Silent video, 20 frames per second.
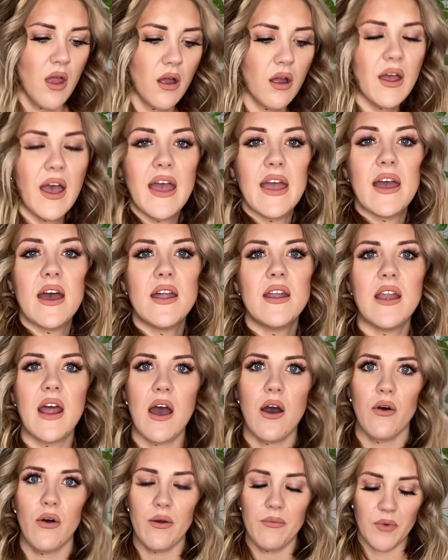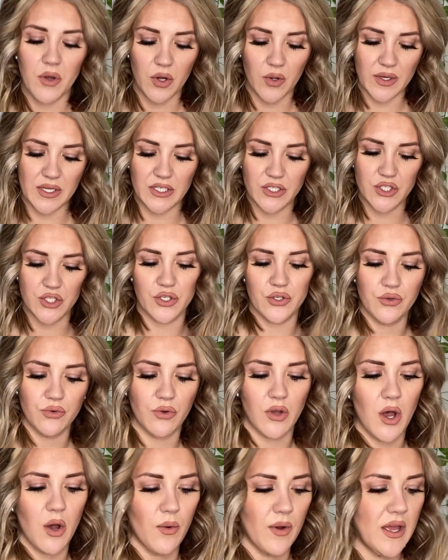Okay, and now I'm going
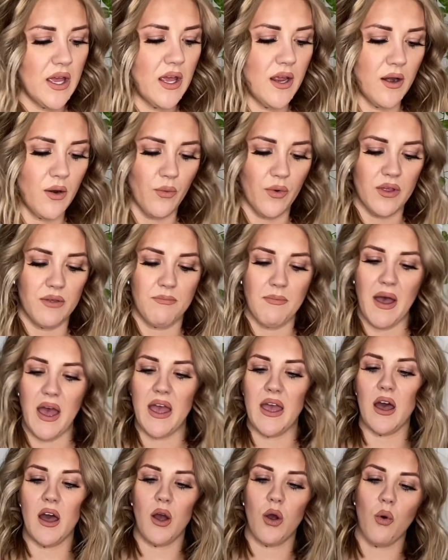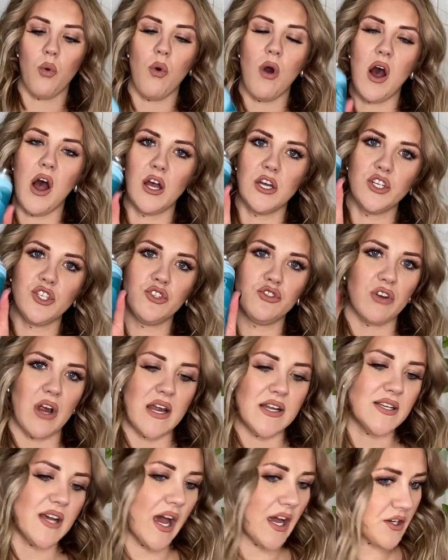to go in with my Aquage
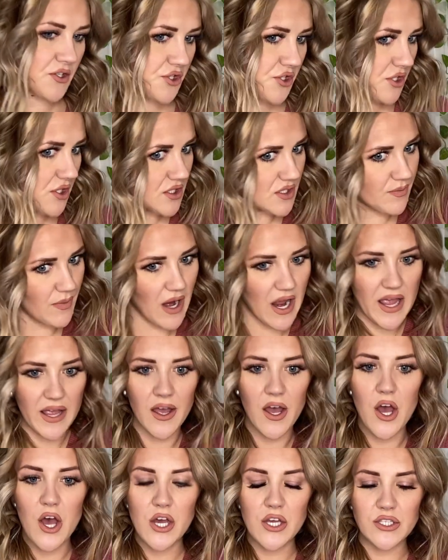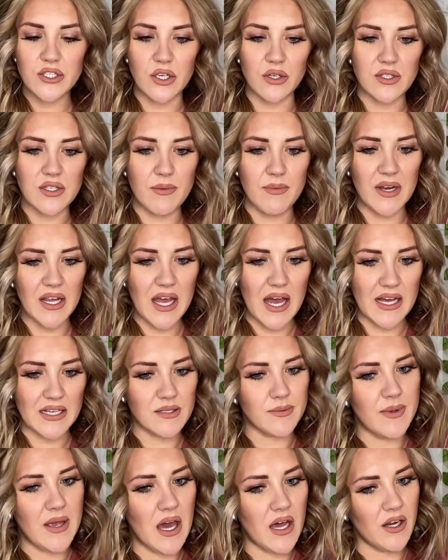Dry Texture Spray. So somebody
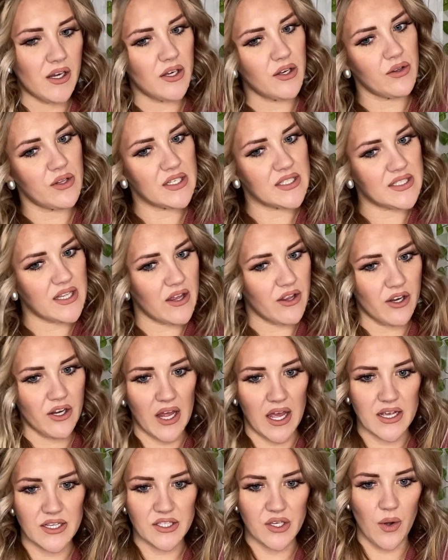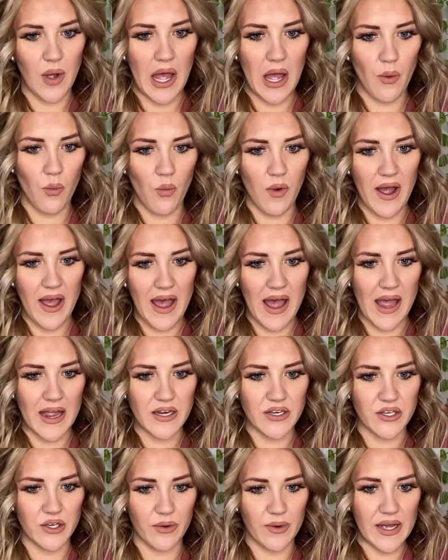asked me how to do this the other day. So what
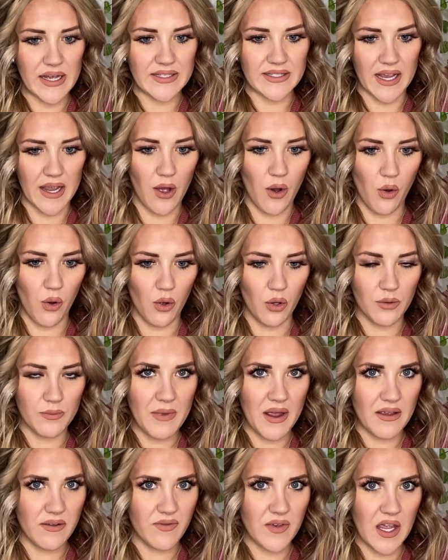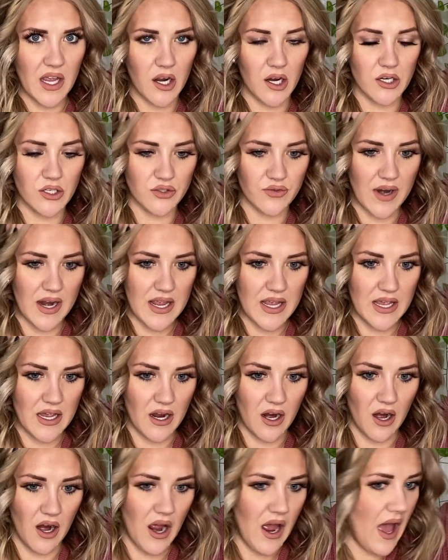I do is I hold my fingers right
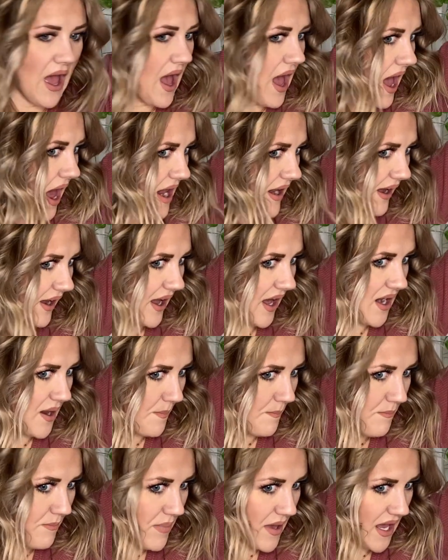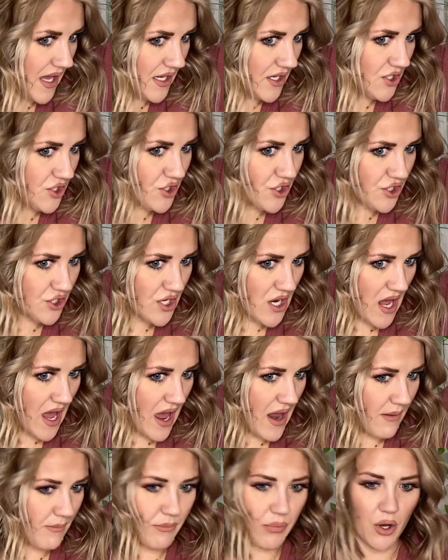here and I kind of pinch
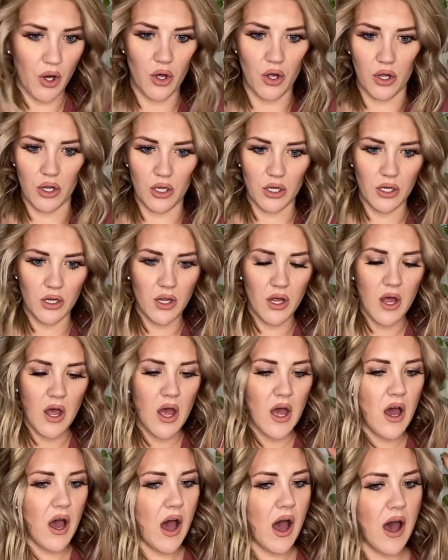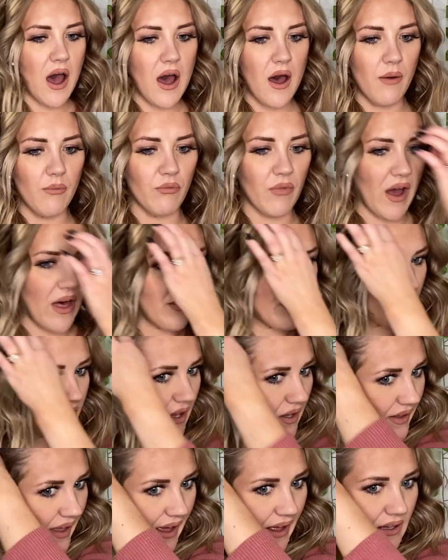and pull rather
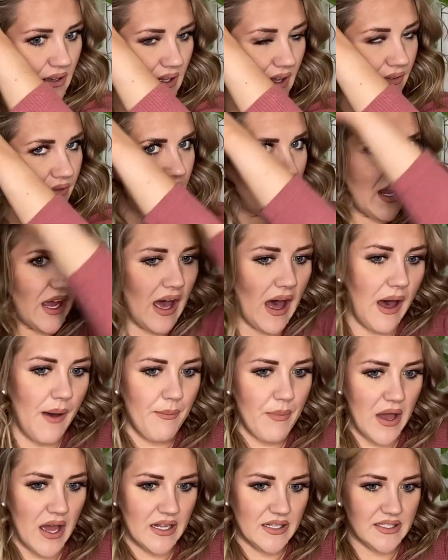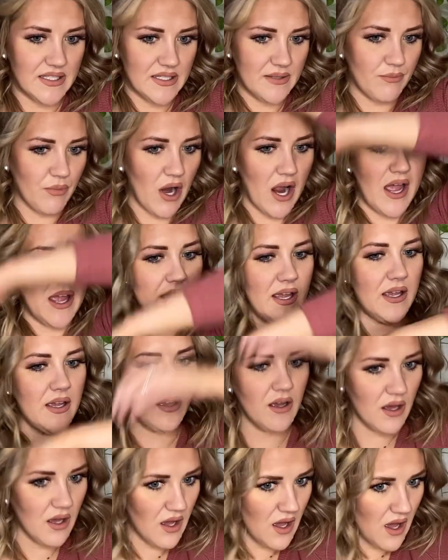than like lifting up and
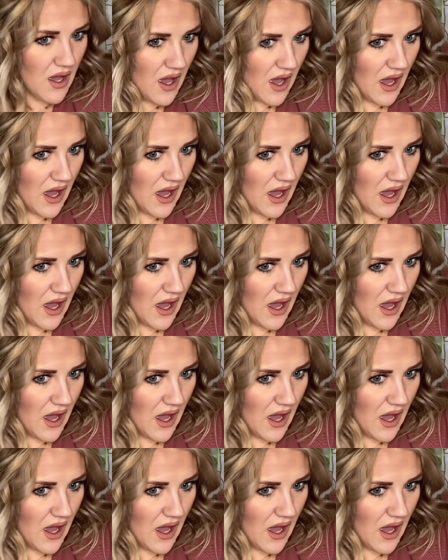spraying.